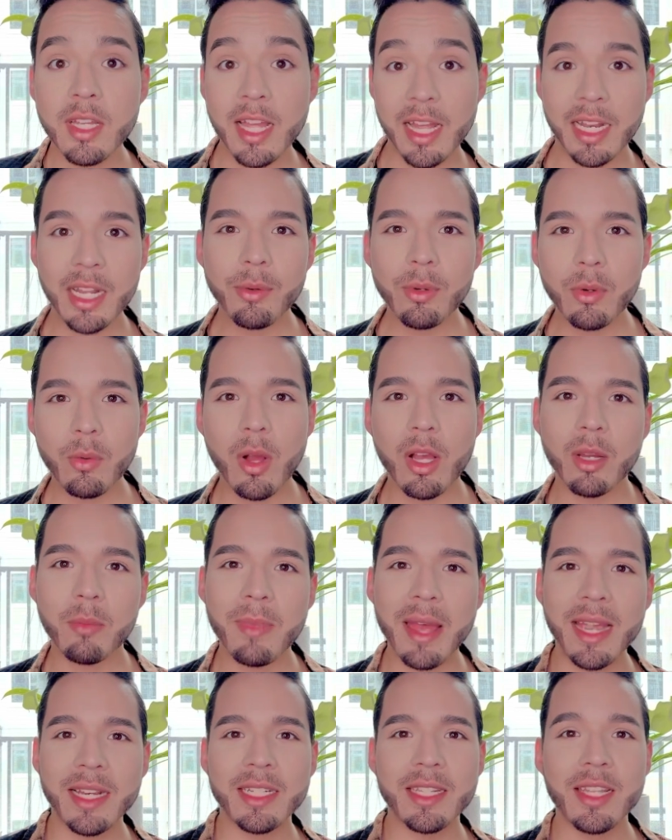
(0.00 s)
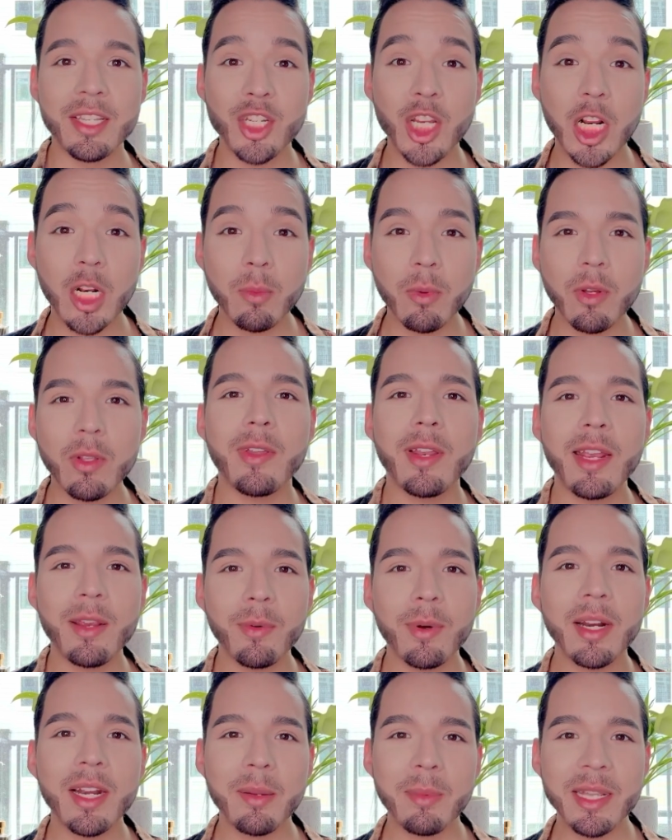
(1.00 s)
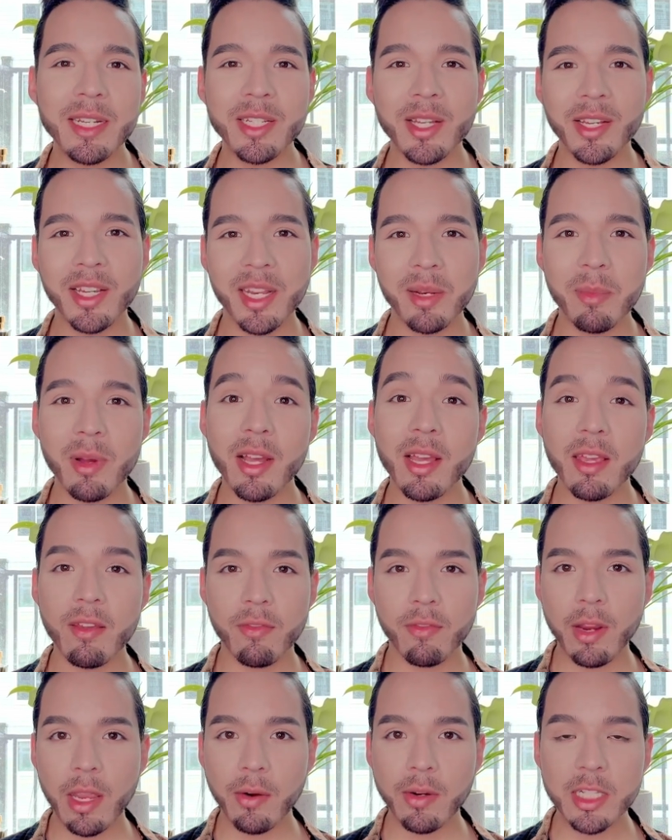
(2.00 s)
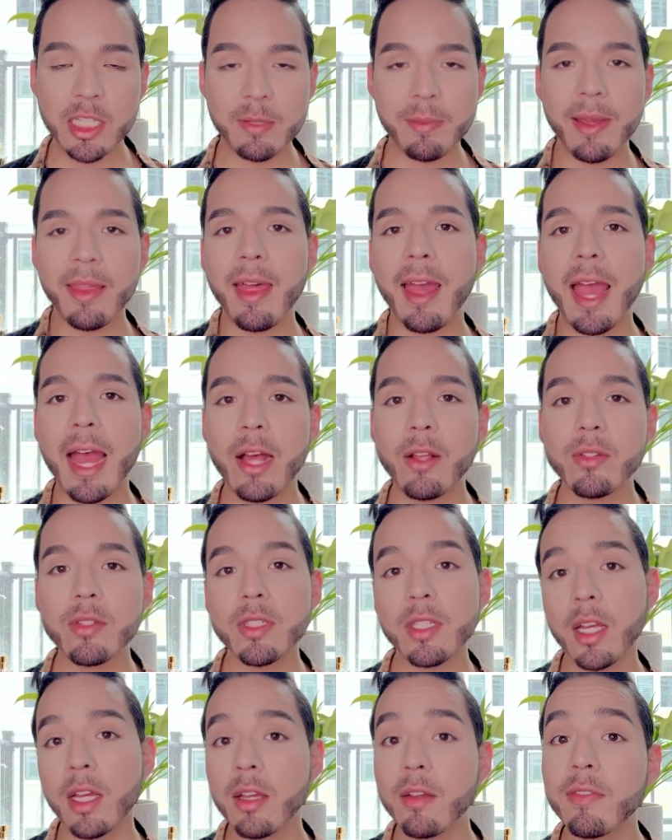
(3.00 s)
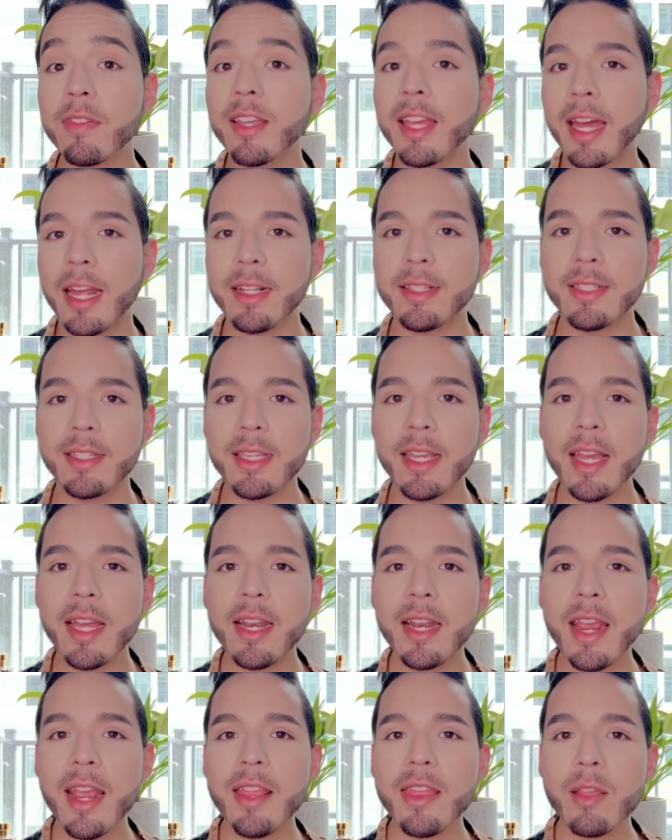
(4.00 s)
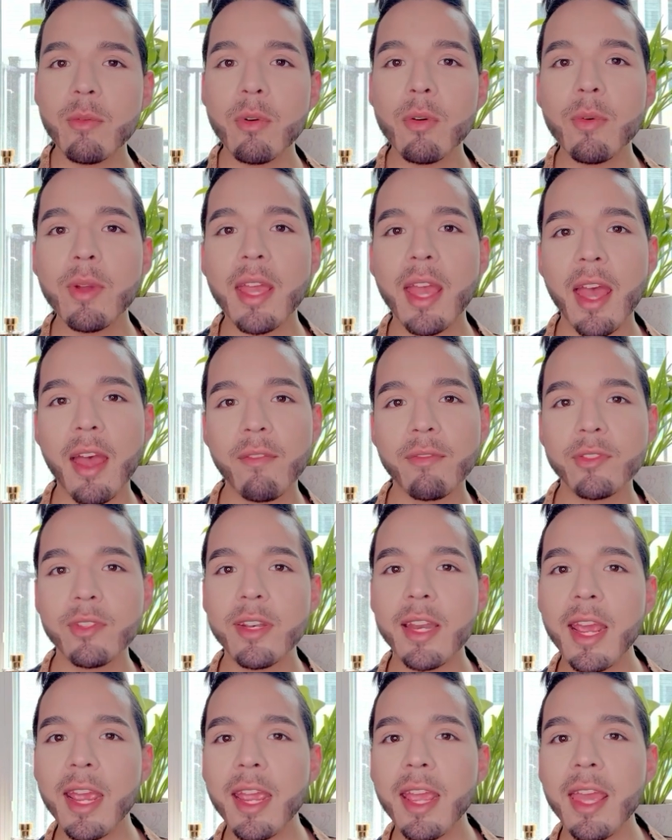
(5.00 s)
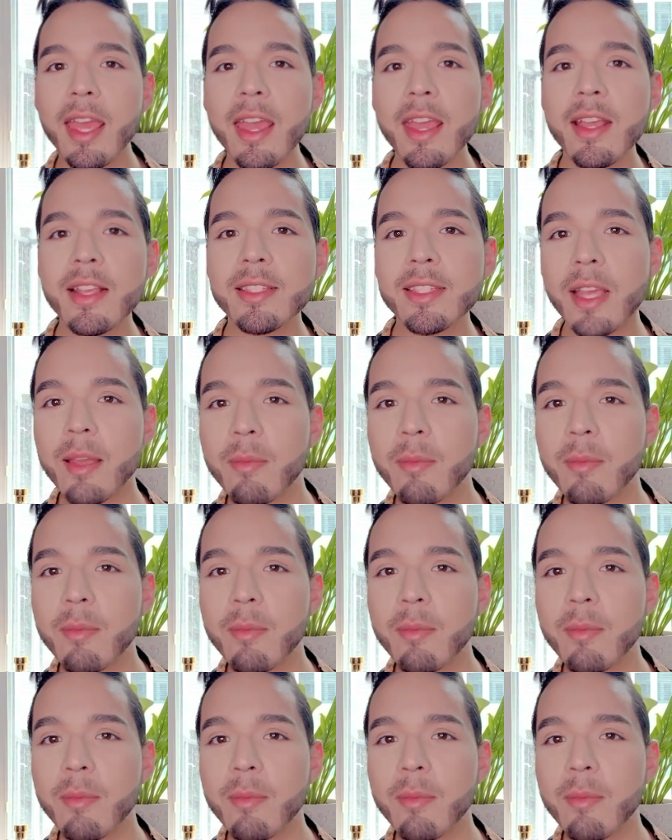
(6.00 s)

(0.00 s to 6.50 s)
Hello and welcome back to the channel. Today we're going to be talking about a fragrance by the house of Cartier, and the one we have today is